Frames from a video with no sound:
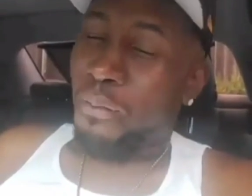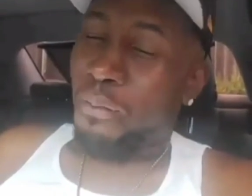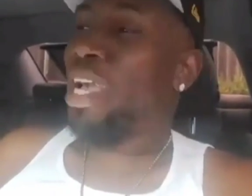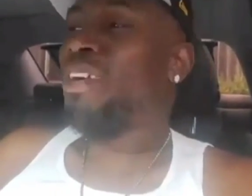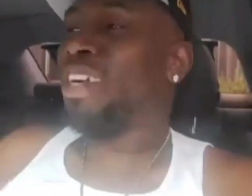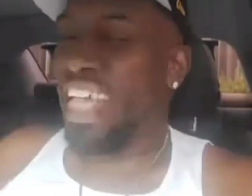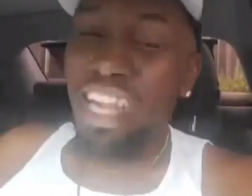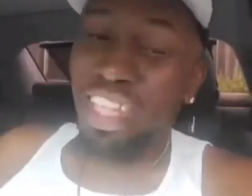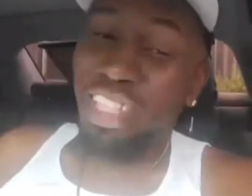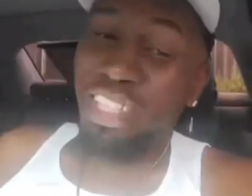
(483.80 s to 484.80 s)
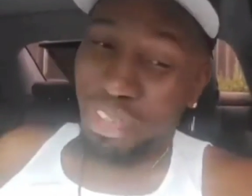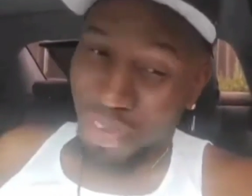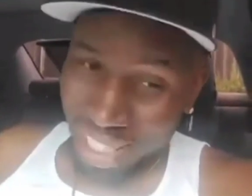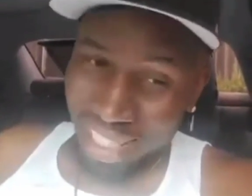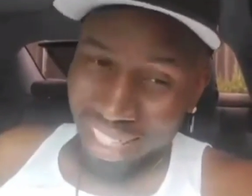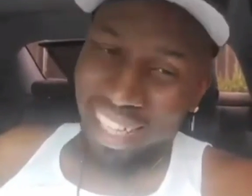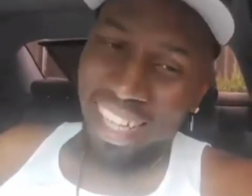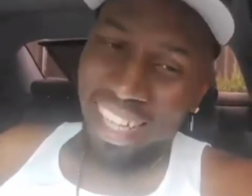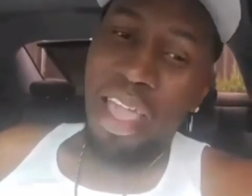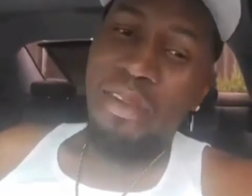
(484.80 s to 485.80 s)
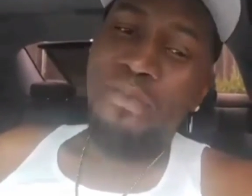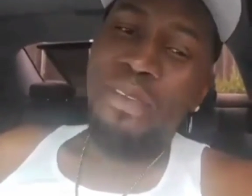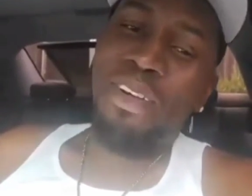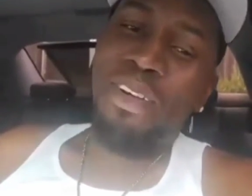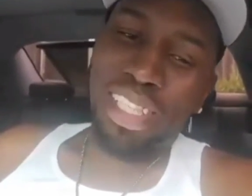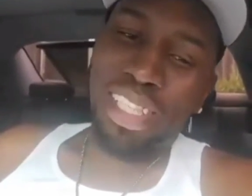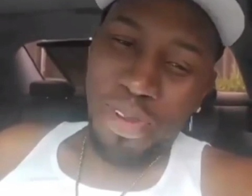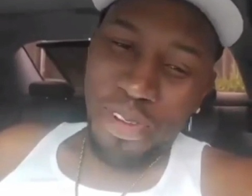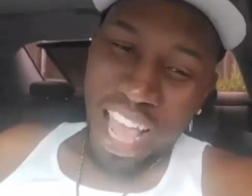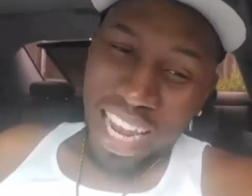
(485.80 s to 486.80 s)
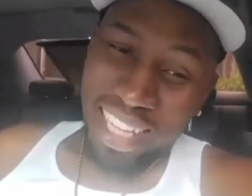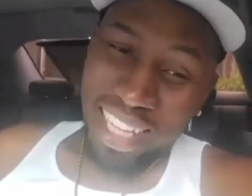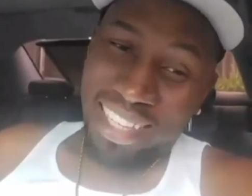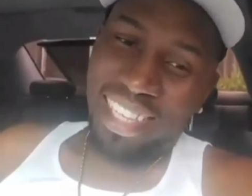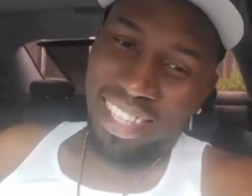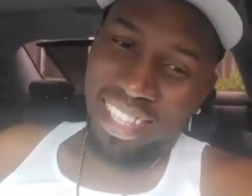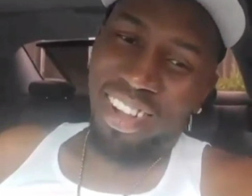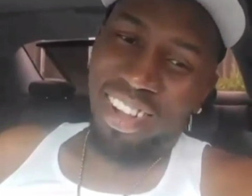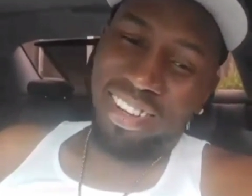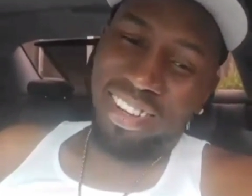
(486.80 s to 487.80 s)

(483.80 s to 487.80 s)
Make we talk the truth. Make we just be realistic now.